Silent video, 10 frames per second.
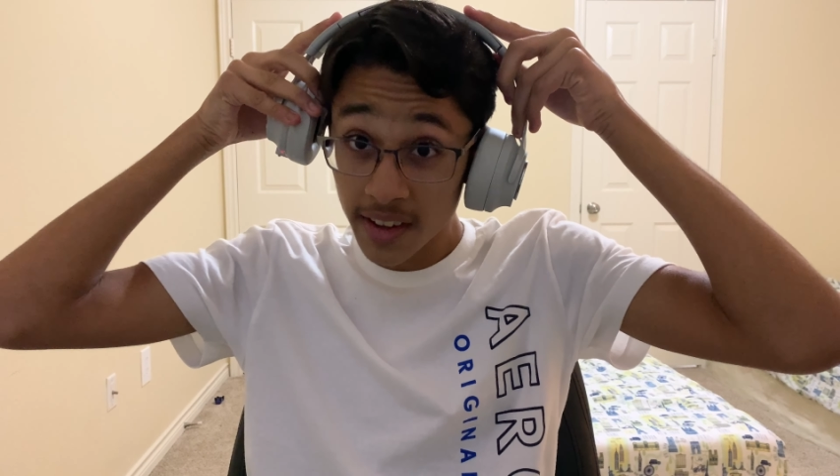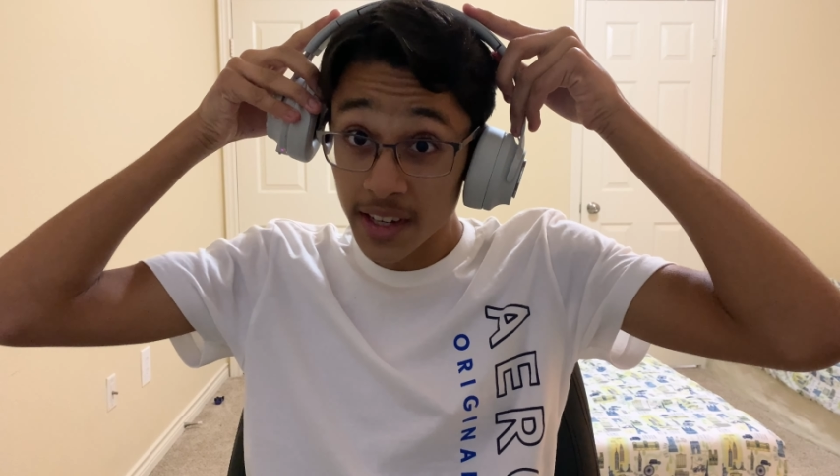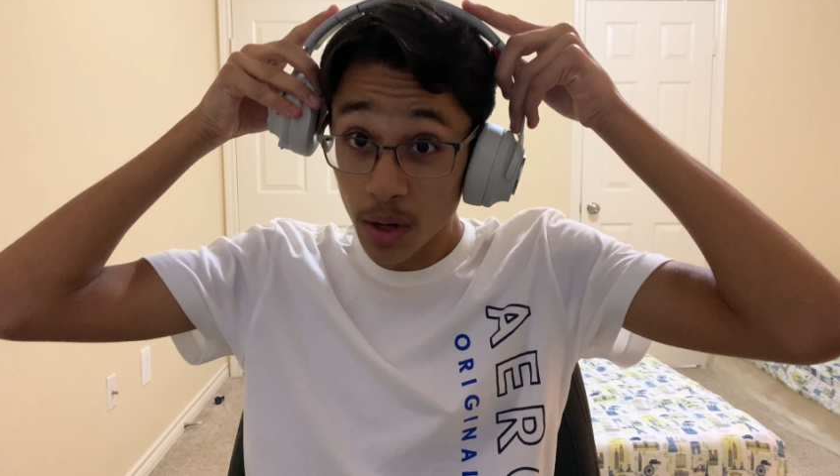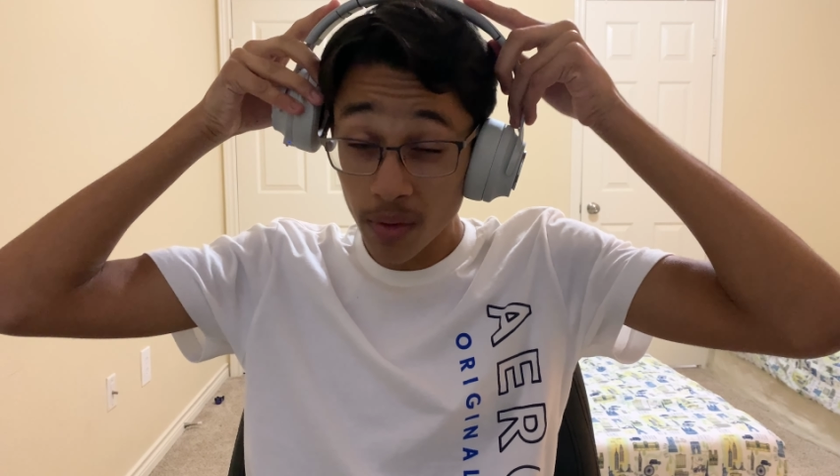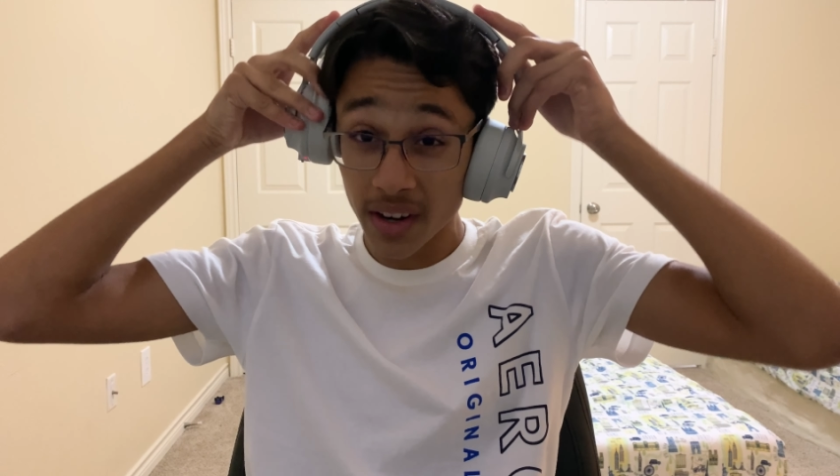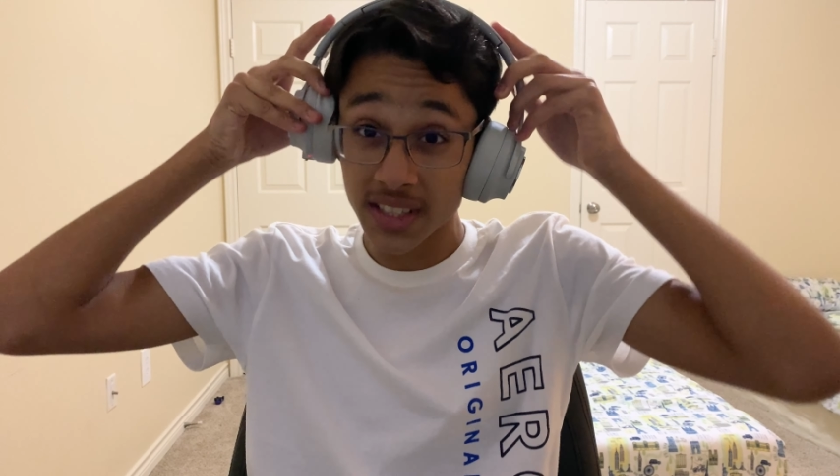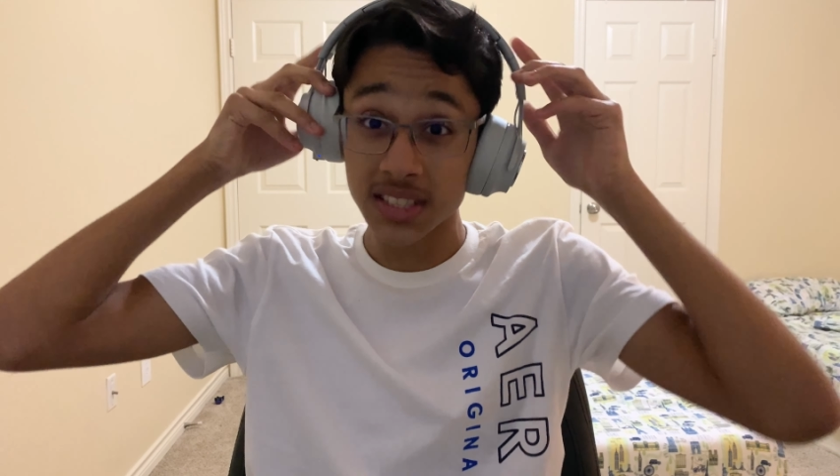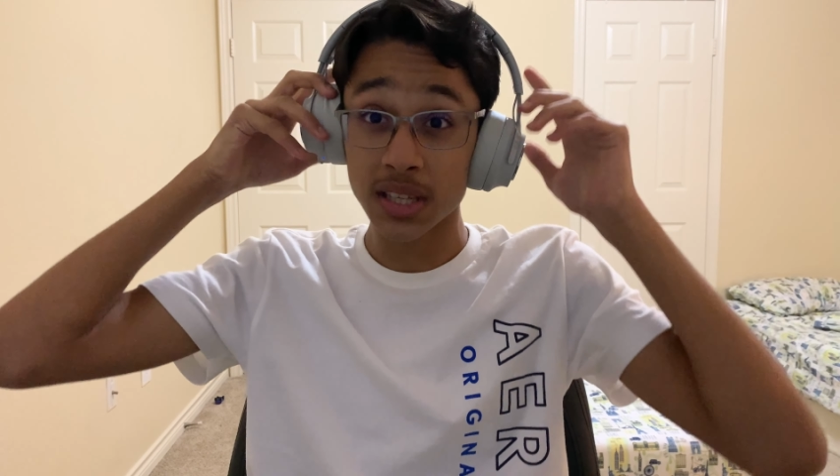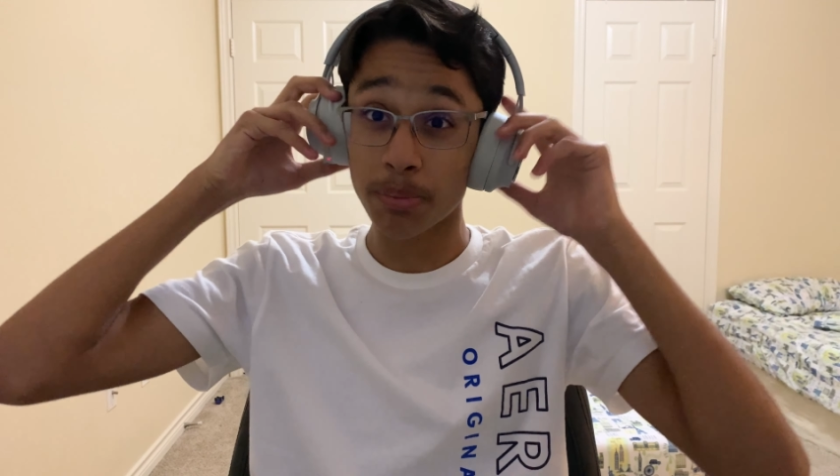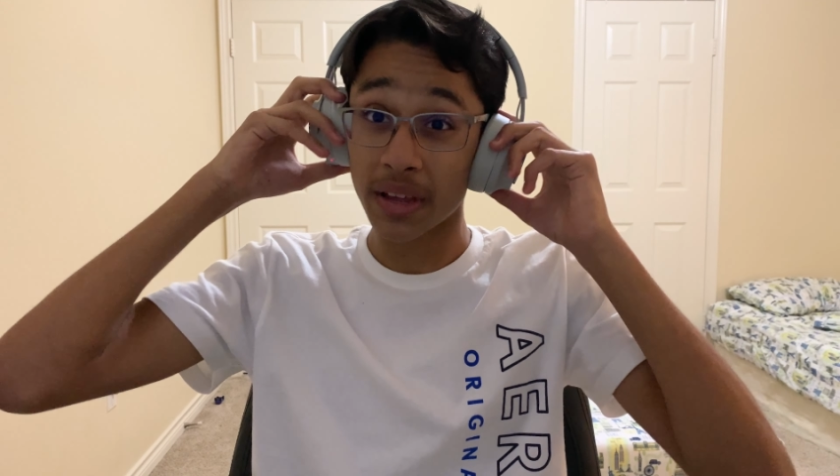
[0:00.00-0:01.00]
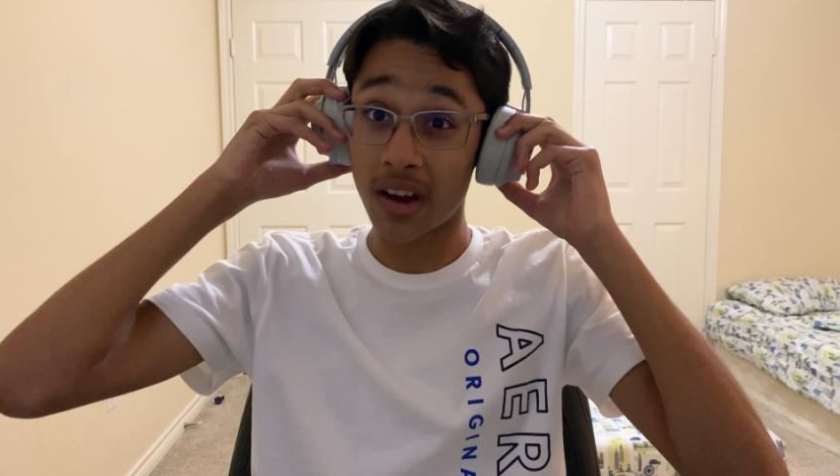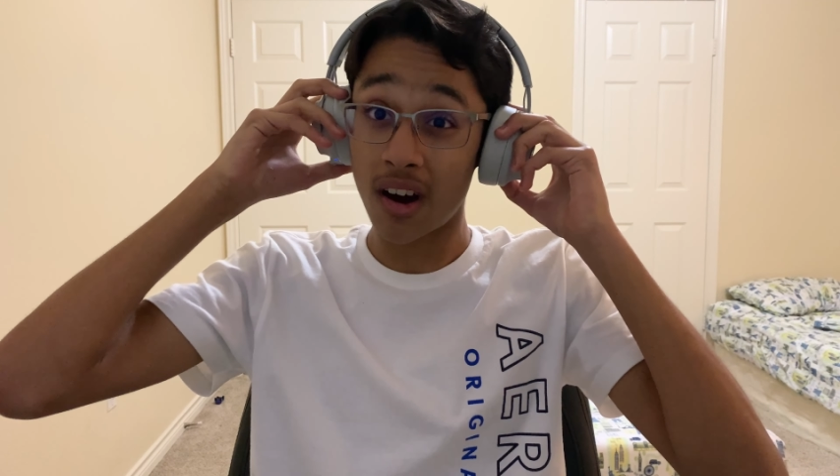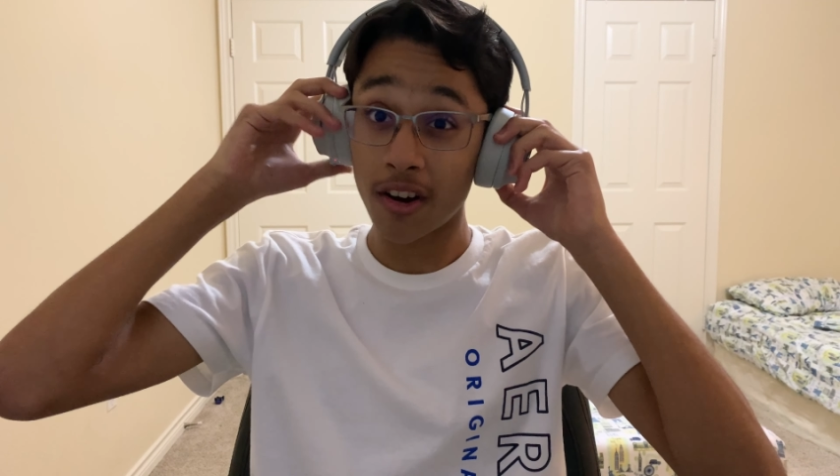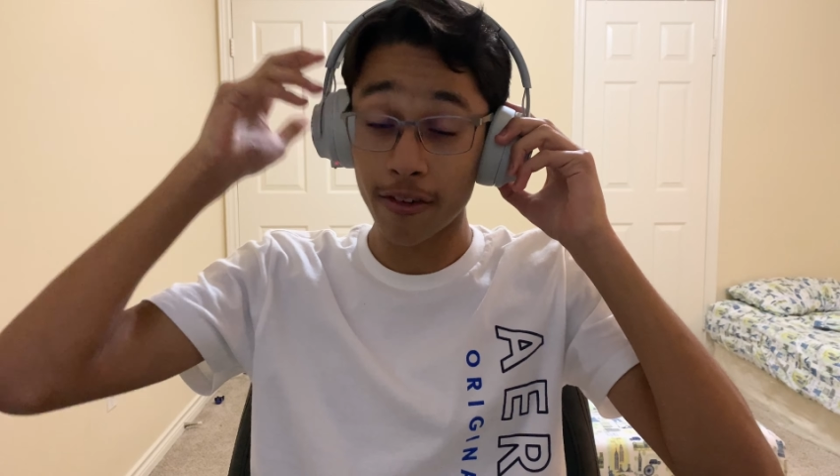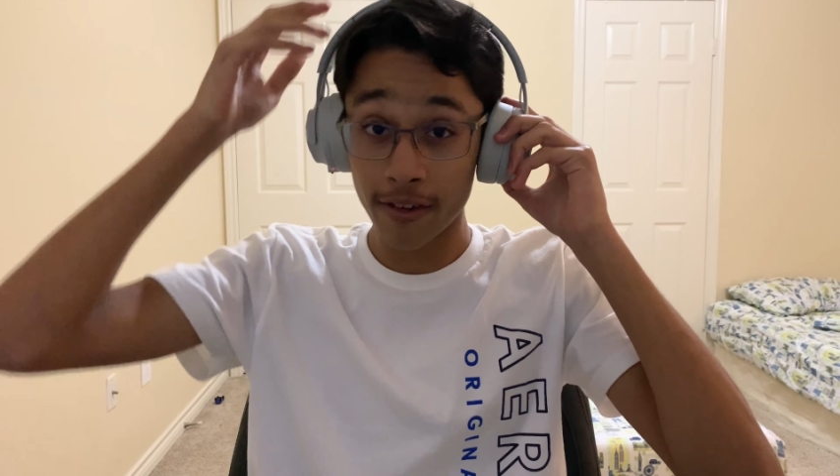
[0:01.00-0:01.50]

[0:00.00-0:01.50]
you don't want it slipping off,